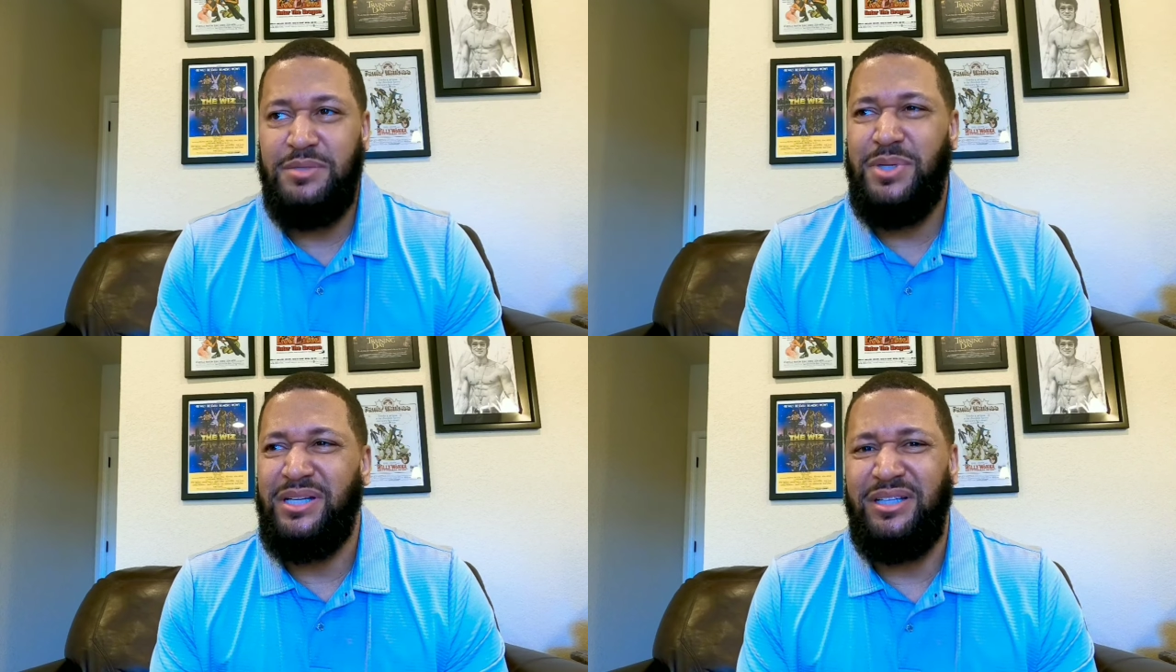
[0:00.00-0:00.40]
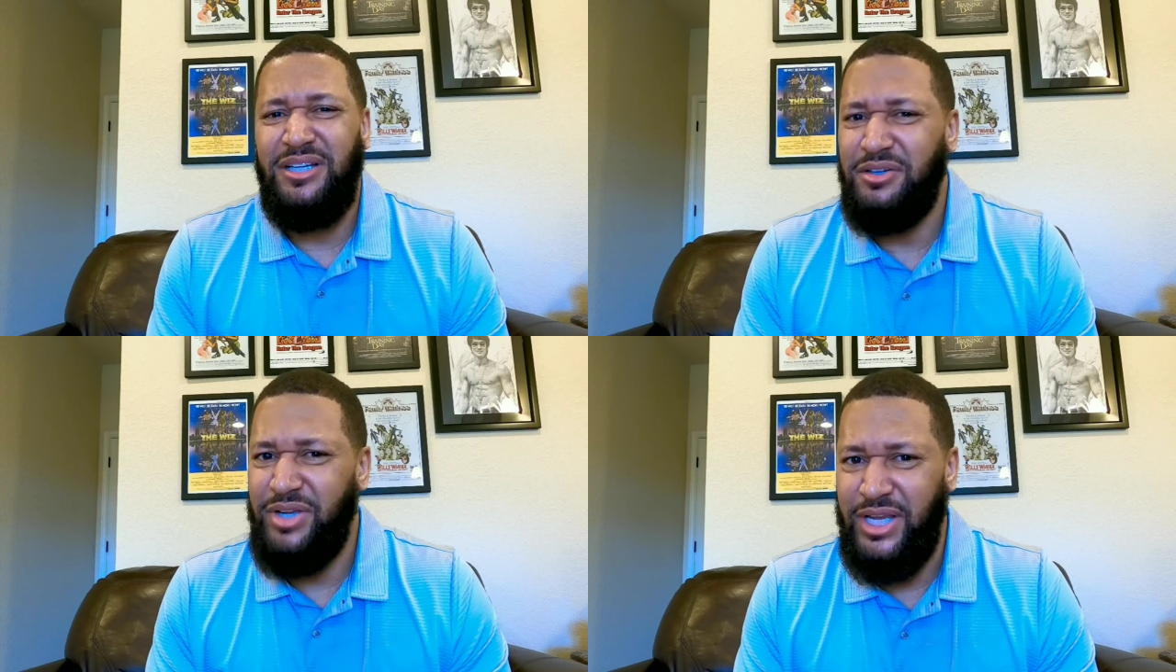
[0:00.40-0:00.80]
has been a
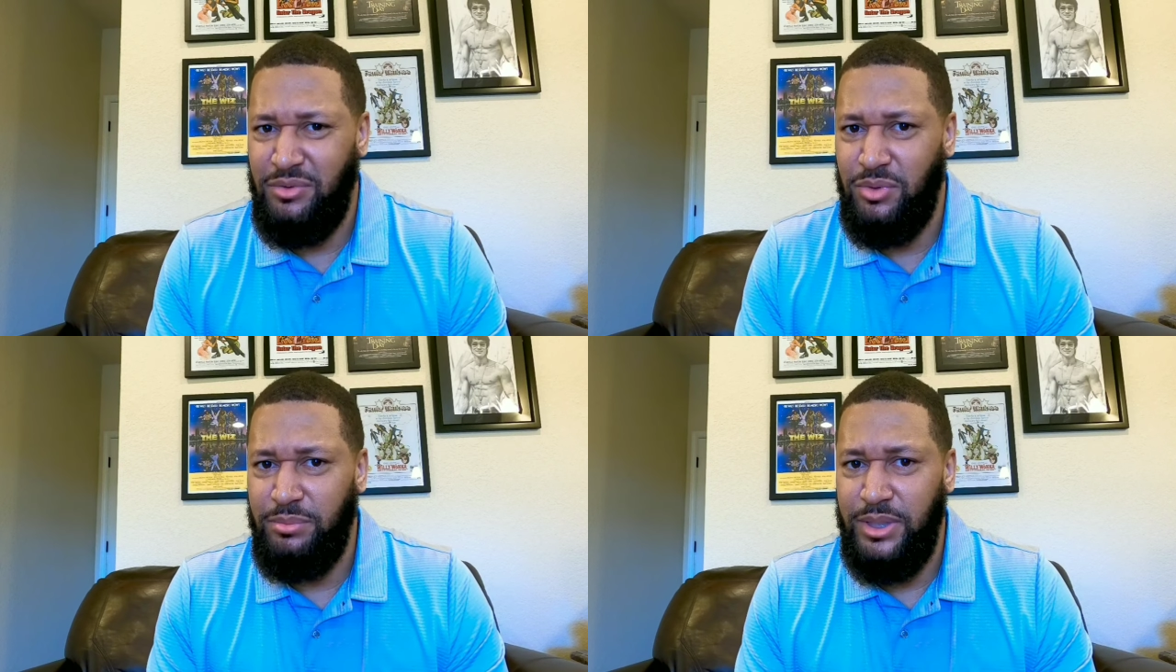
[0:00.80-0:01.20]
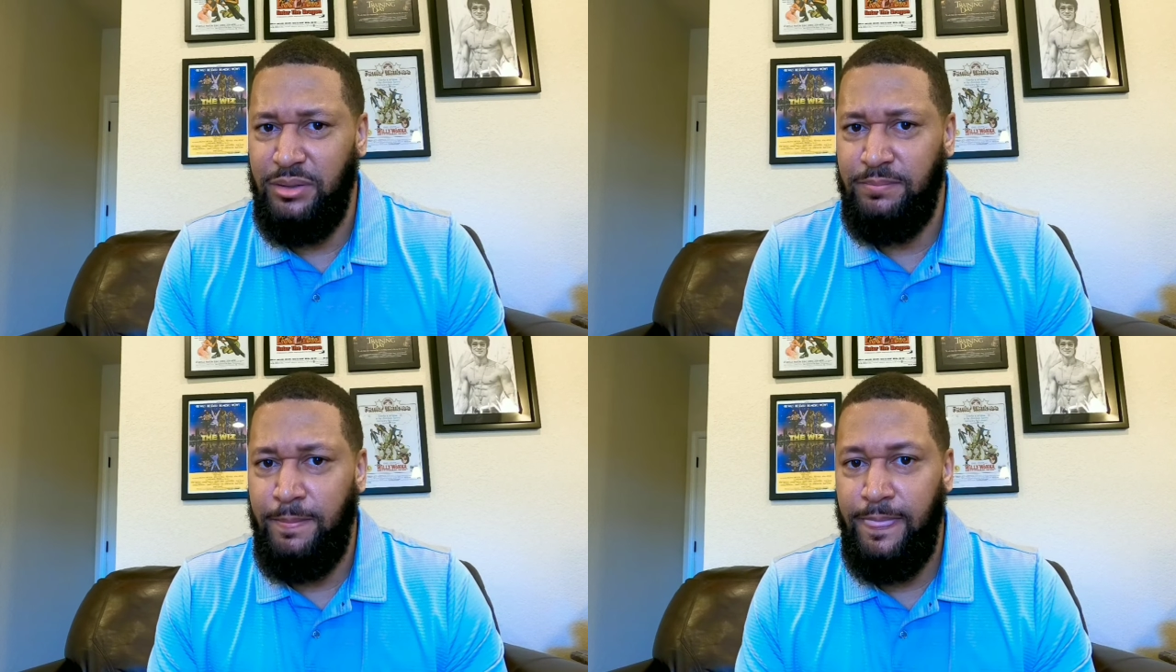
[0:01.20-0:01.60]
love-hate with
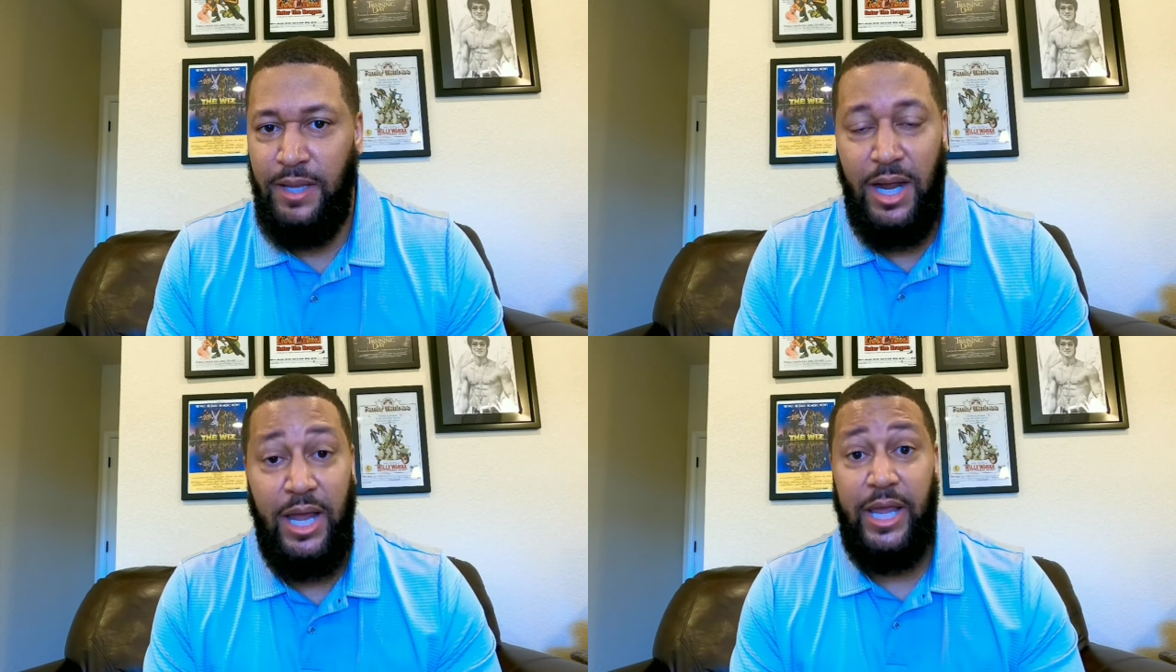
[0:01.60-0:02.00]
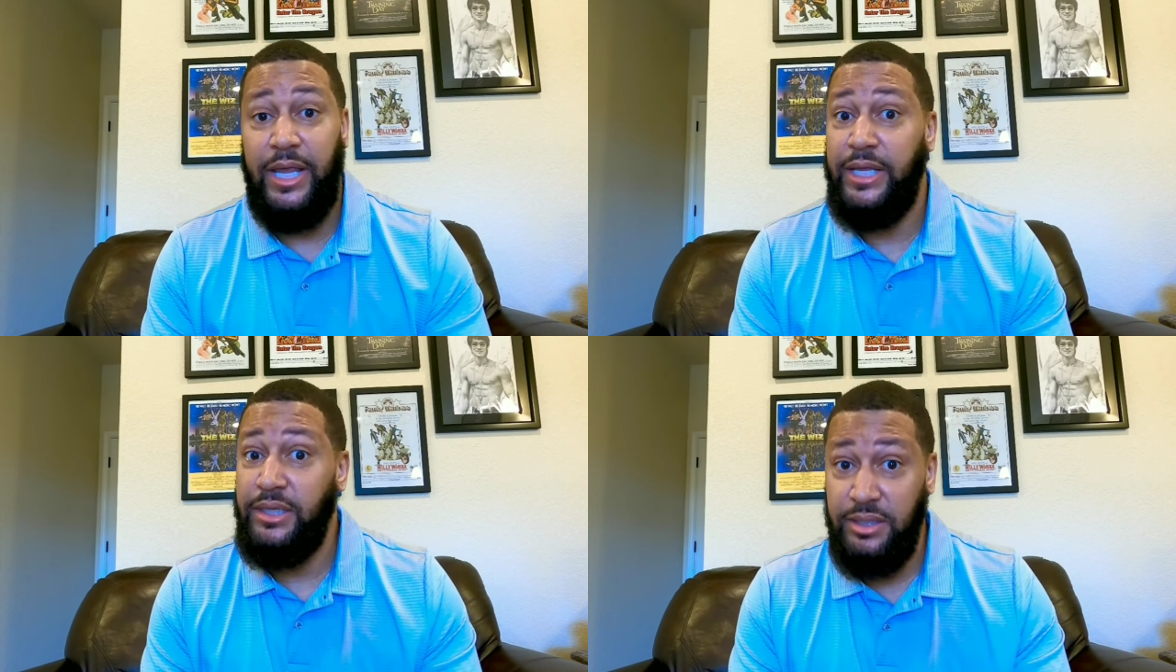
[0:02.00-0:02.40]
me. I
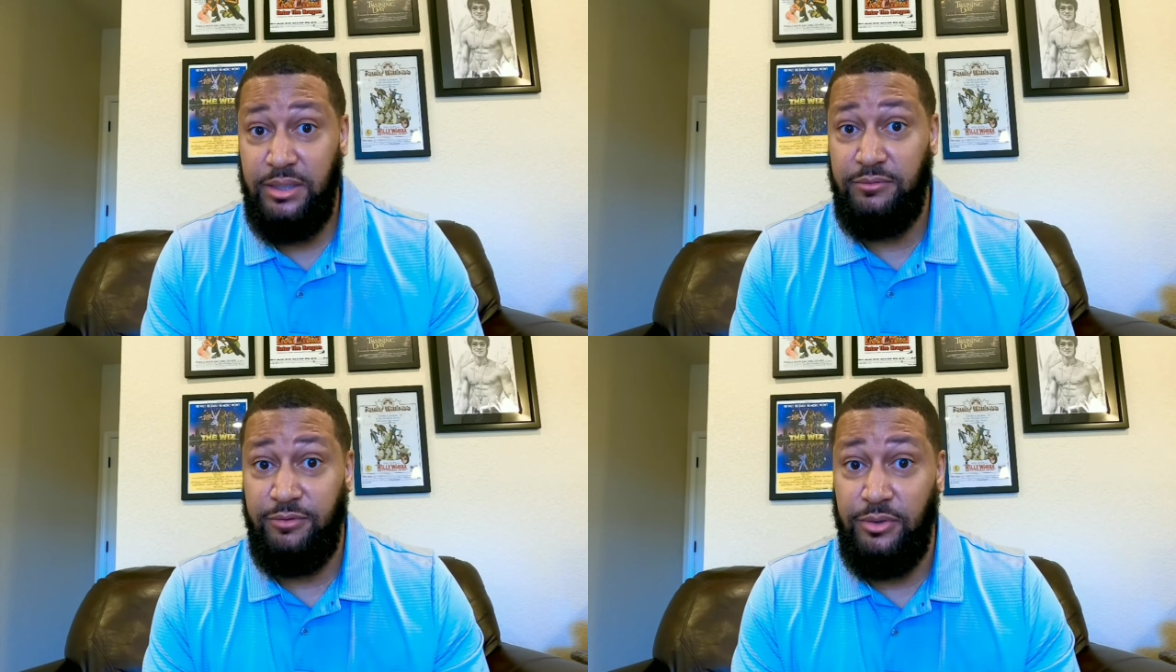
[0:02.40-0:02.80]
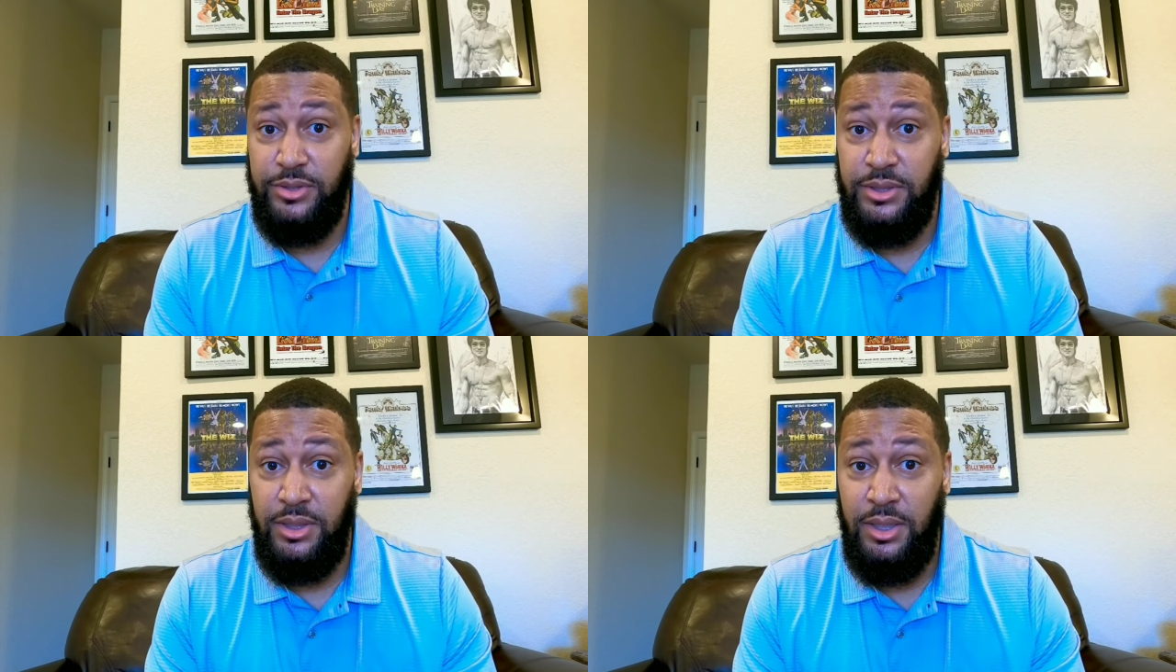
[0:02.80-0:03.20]
hated it at
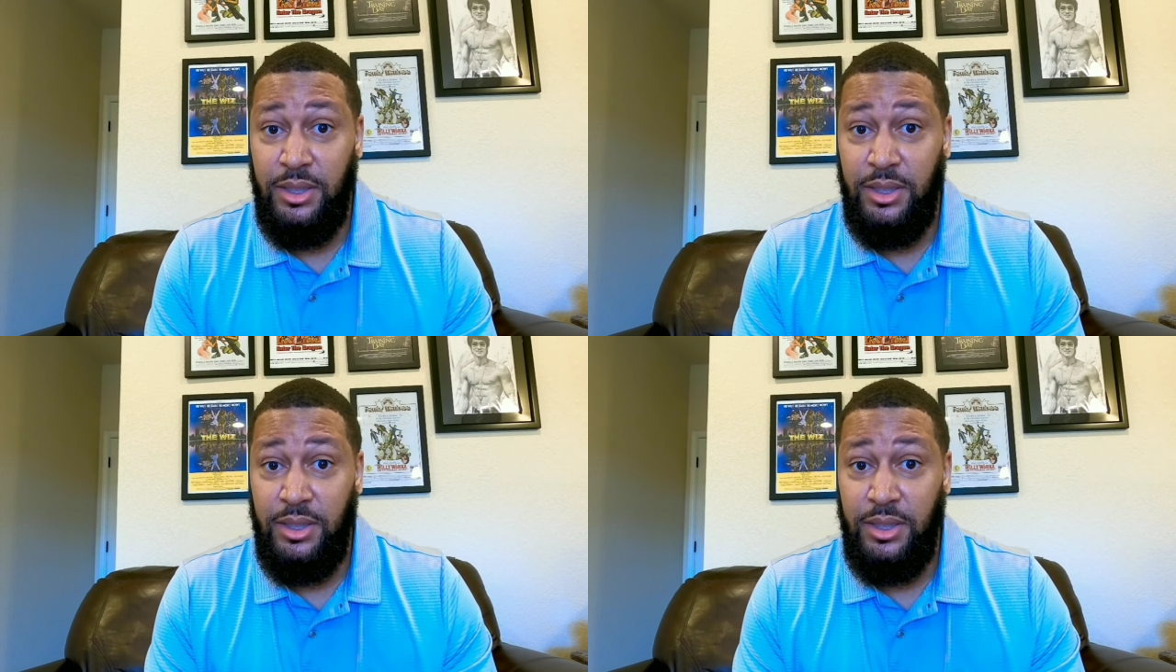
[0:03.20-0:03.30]
first,